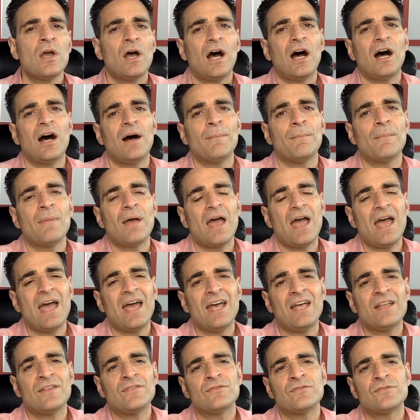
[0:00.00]

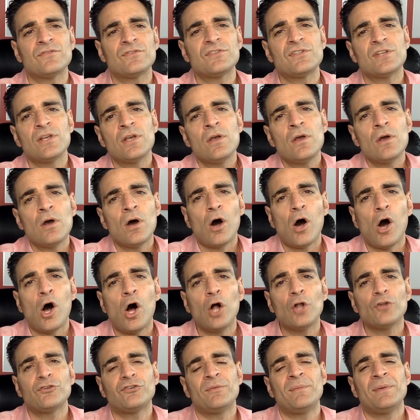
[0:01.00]
And
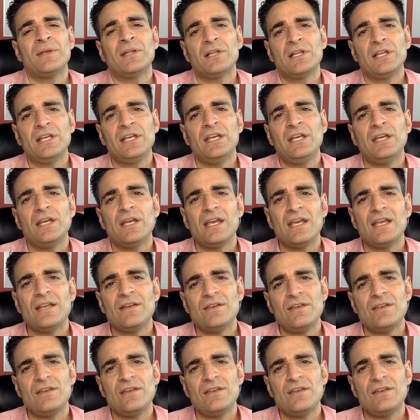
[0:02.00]
ultimately,